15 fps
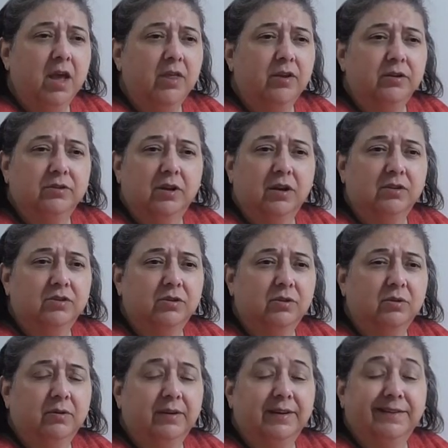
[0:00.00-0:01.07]
There's
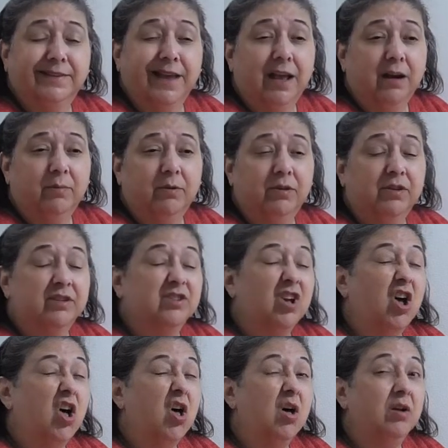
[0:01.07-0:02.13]
also an Excalibur. There's
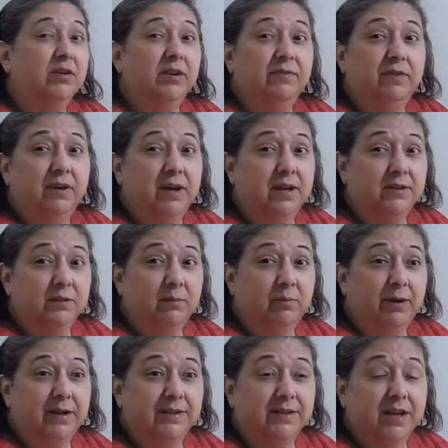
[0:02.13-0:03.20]
all different kinds of
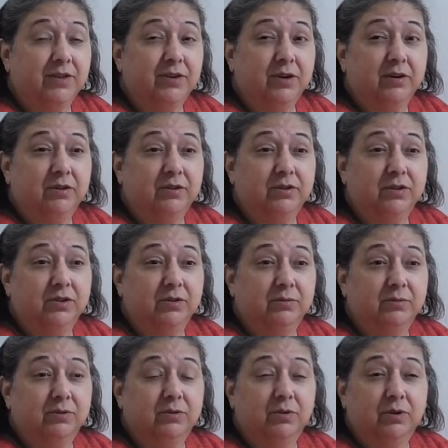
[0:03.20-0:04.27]
brands out there.
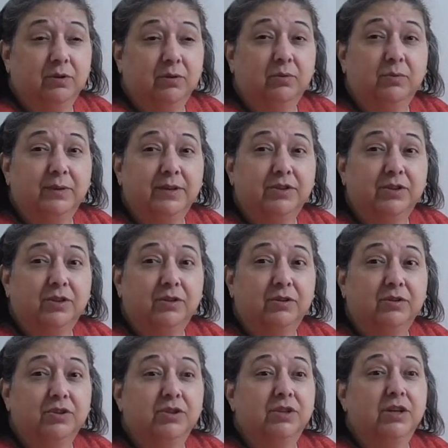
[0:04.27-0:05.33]
Just do your own
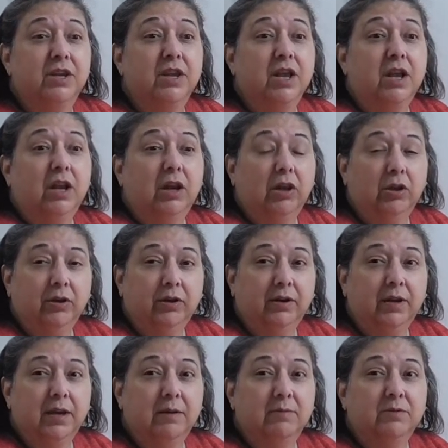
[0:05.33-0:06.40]
research, look it
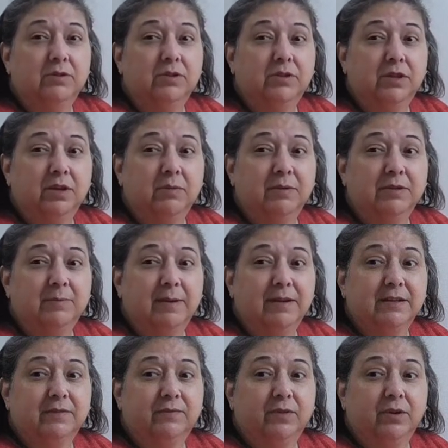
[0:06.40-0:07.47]
up, see what's
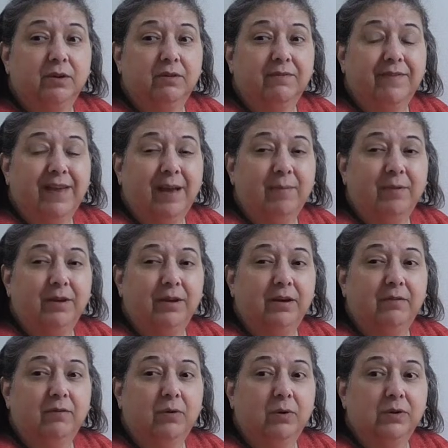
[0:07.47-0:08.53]
best for your family, and
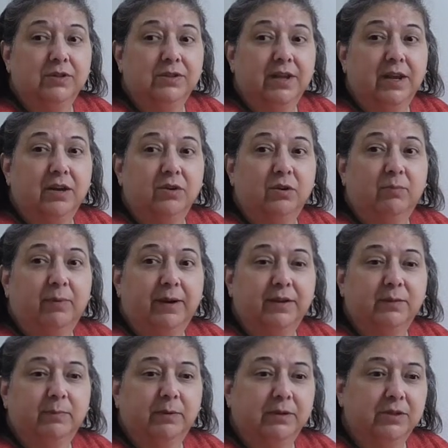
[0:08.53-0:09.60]
of course stay in your price
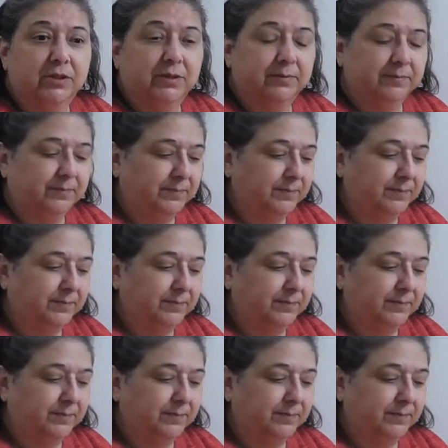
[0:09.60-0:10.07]
budget.